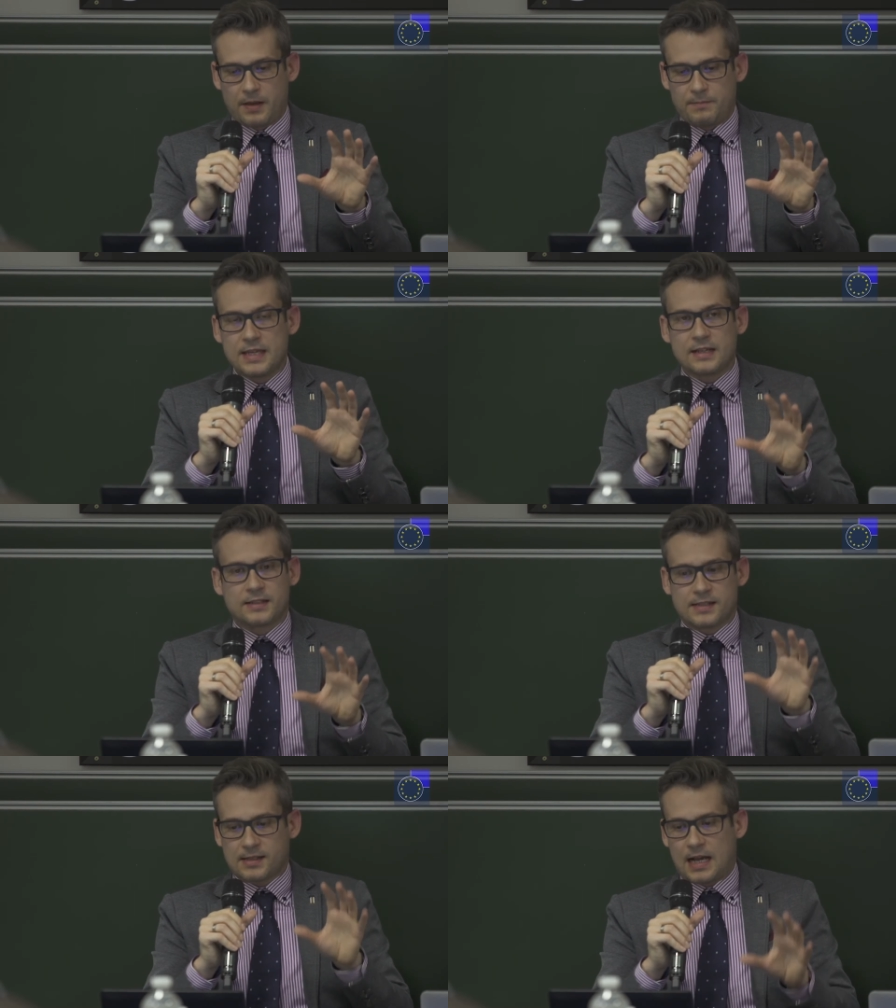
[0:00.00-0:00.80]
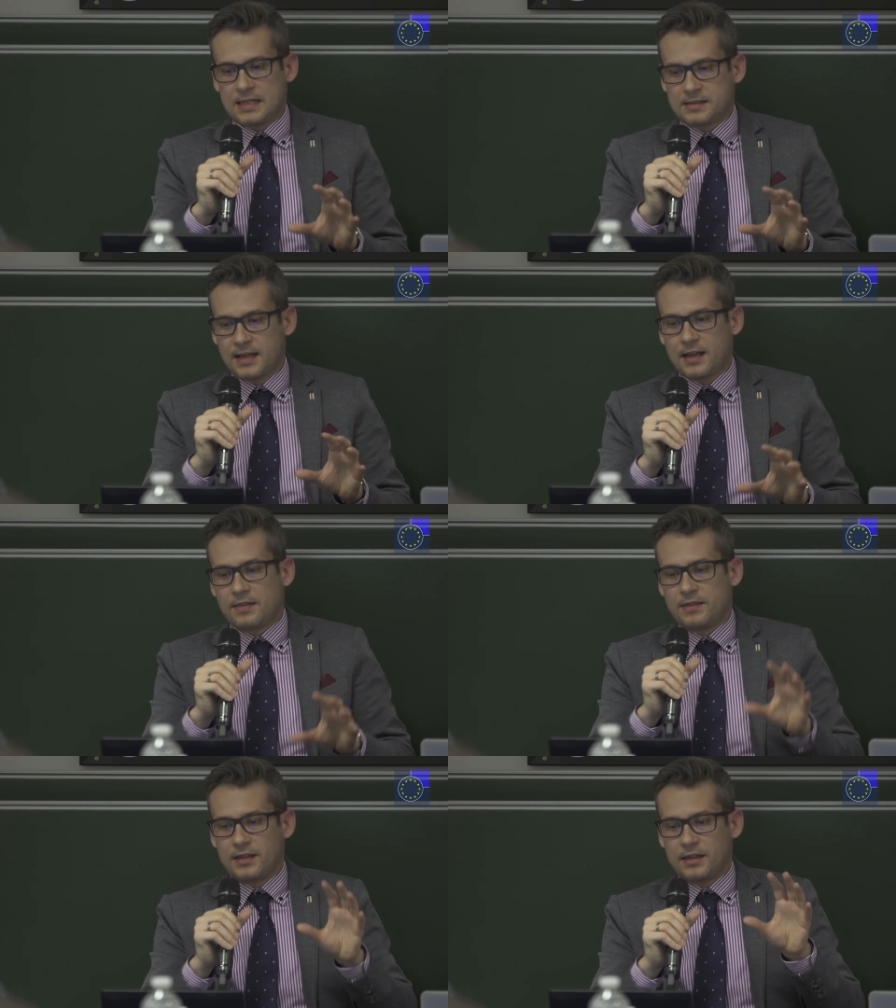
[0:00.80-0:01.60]
being discussed,
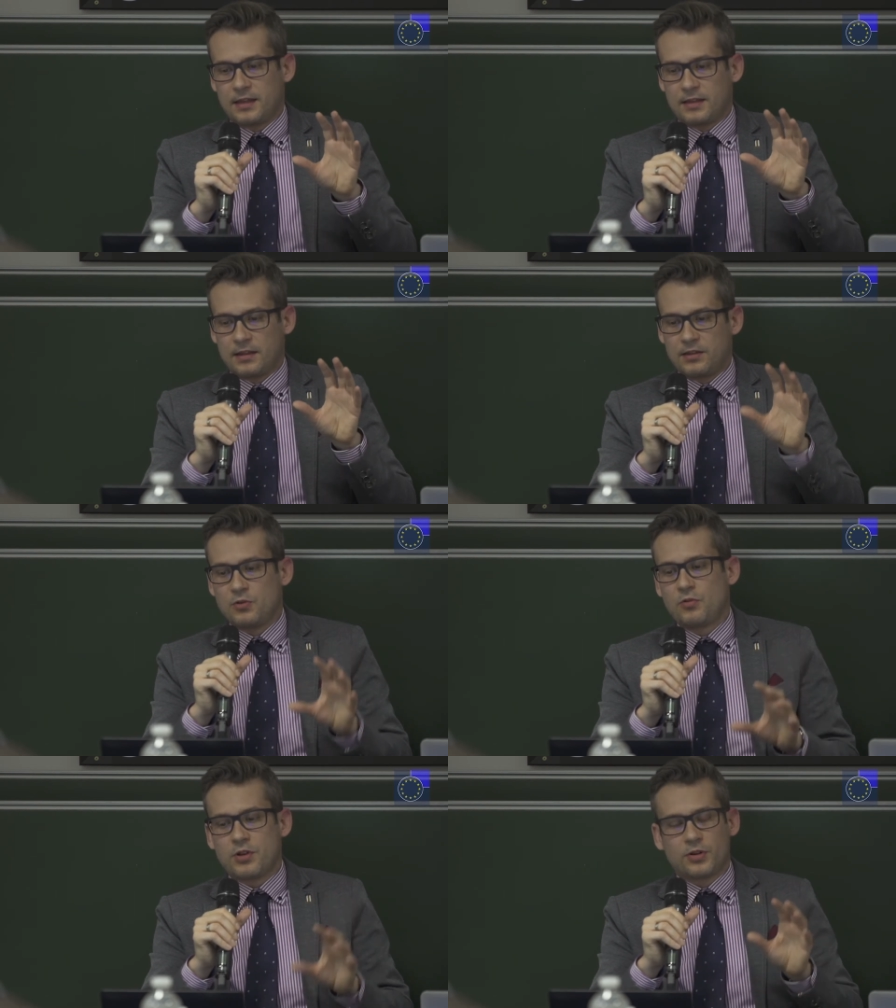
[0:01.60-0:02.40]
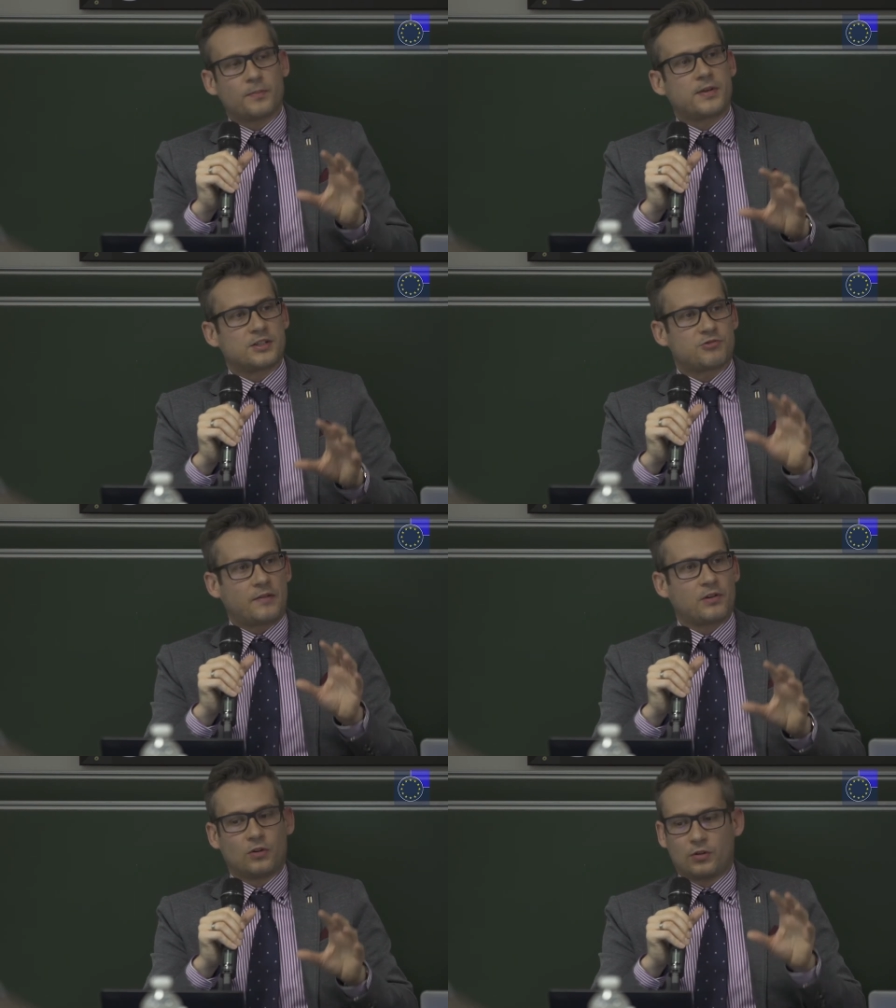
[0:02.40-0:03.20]
the new European
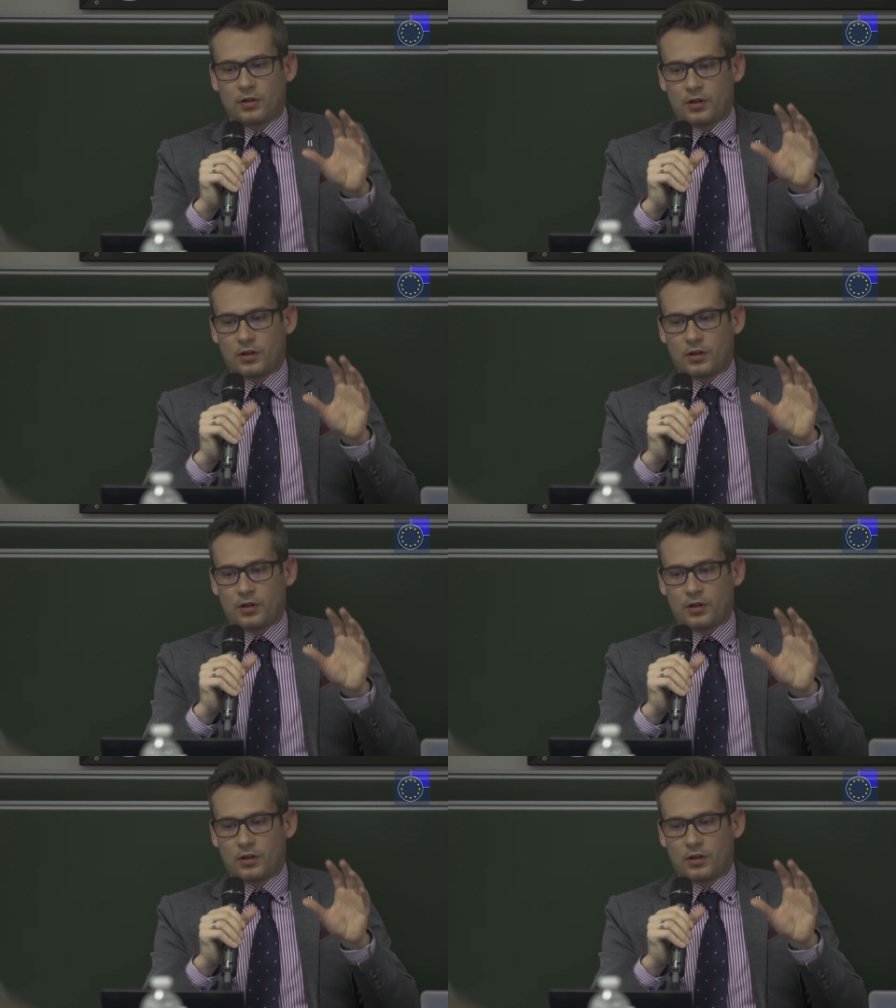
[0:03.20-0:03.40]
Travel